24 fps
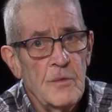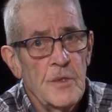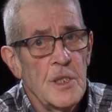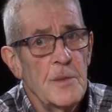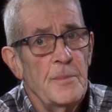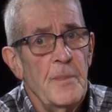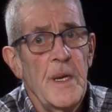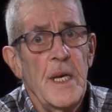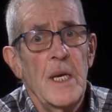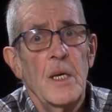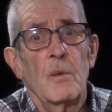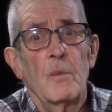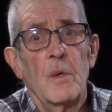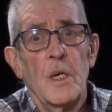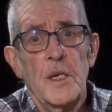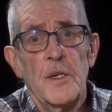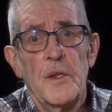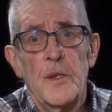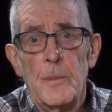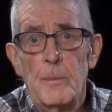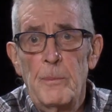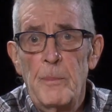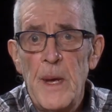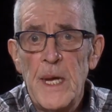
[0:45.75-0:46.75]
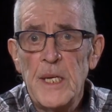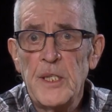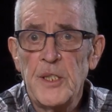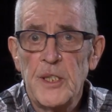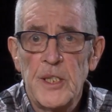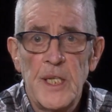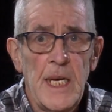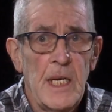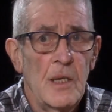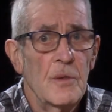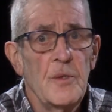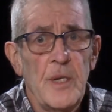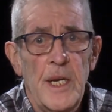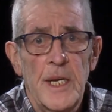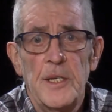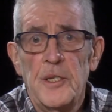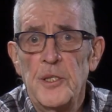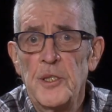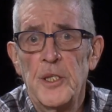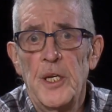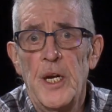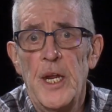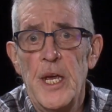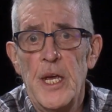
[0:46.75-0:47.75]
as being one of the best sound
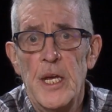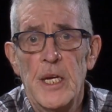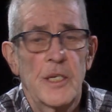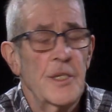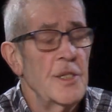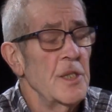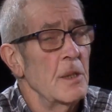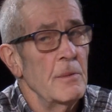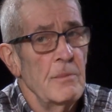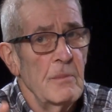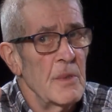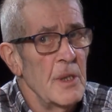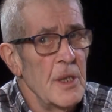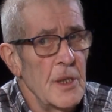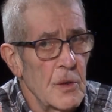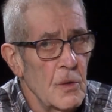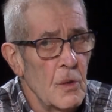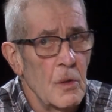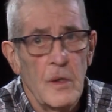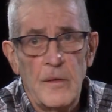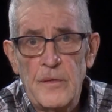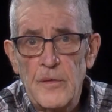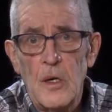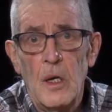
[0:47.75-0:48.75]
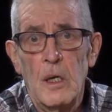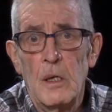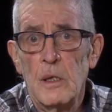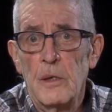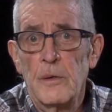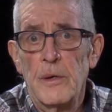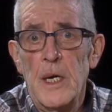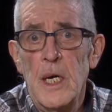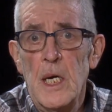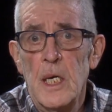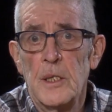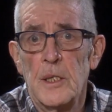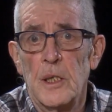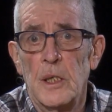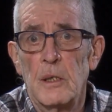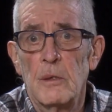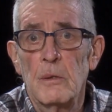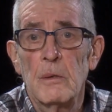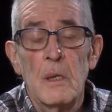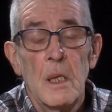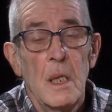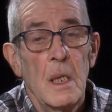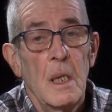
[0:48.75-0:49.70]
engineers in all of Colorado.